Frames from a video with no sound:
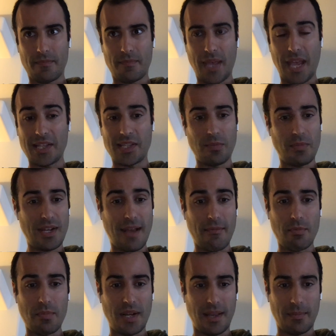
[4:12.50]
pace that we'd
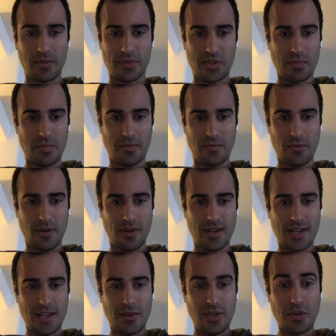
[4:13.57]
never been able to before.
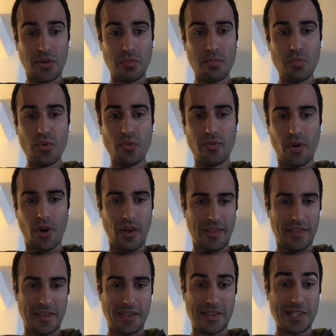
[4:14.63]
You could move
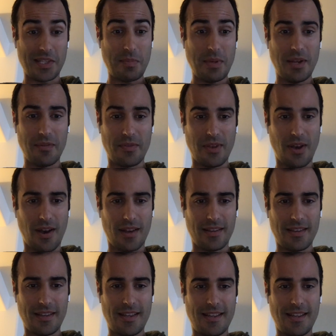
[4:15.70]
at the speed of thought.